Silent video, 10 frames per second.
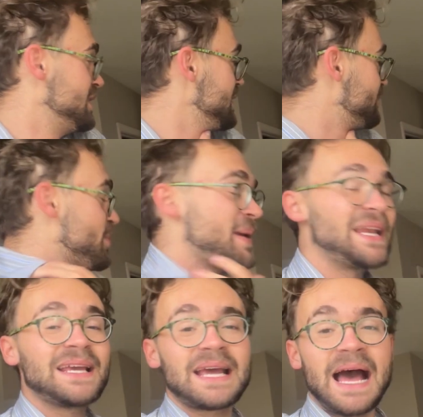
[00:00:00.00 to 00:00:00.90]

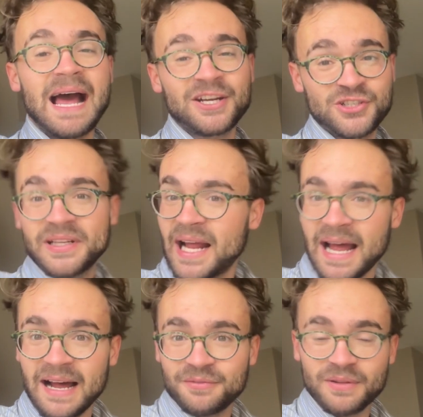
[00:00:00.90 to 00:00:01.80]
remaining cash that I
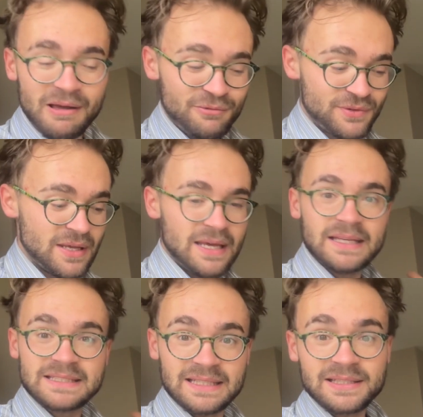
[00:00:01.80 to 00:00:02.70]
have left
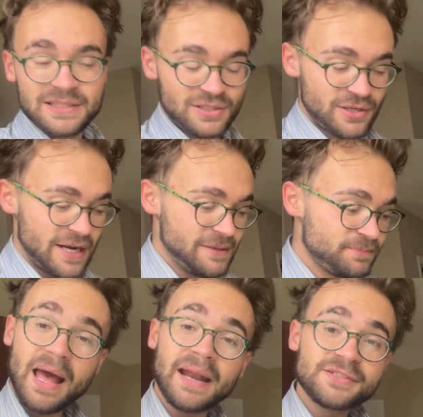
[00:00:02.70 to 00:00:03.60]
is in this trade,
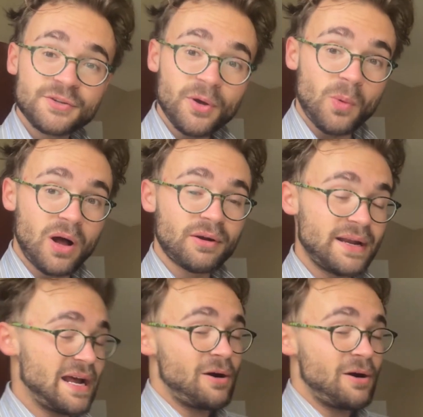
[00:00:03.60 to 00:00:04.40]
and it's doing well right now.